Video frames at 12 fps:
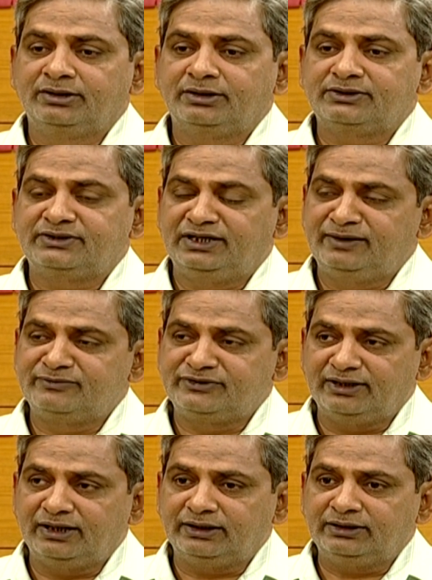Salim
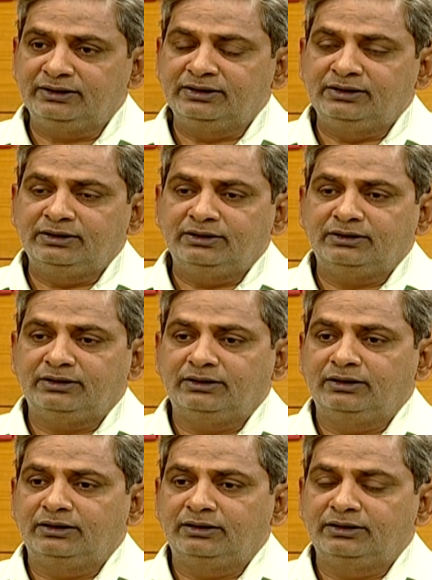Sinai,
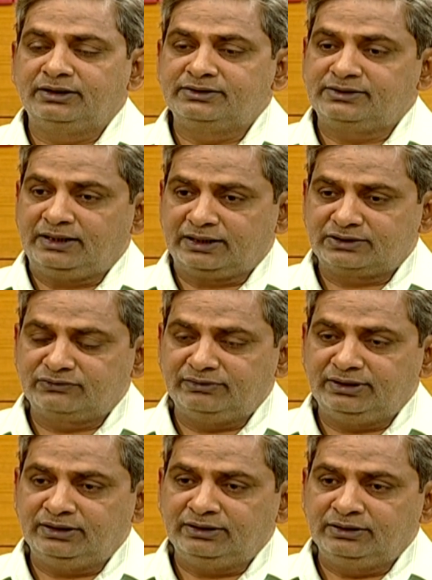is
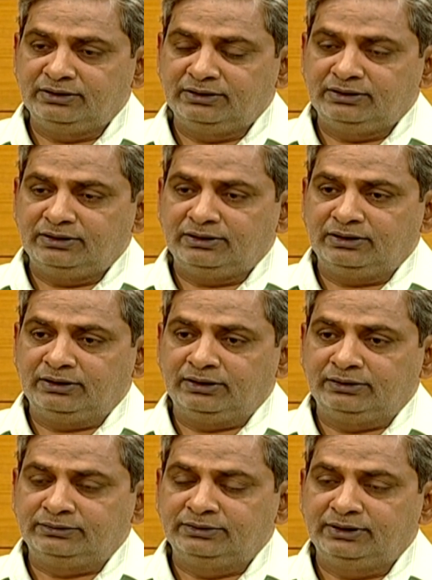actually
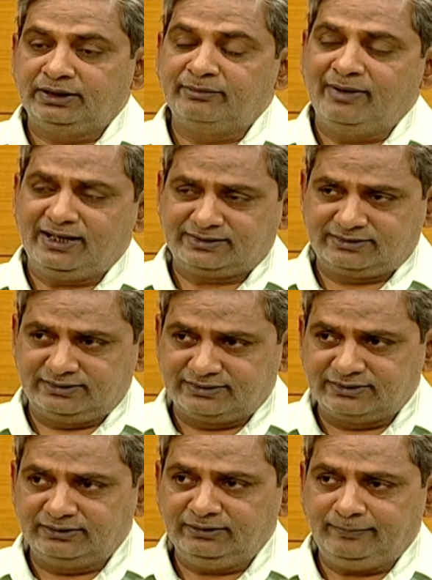a bastard
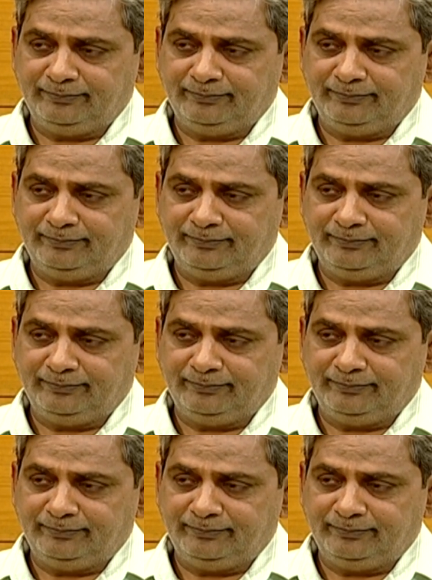son.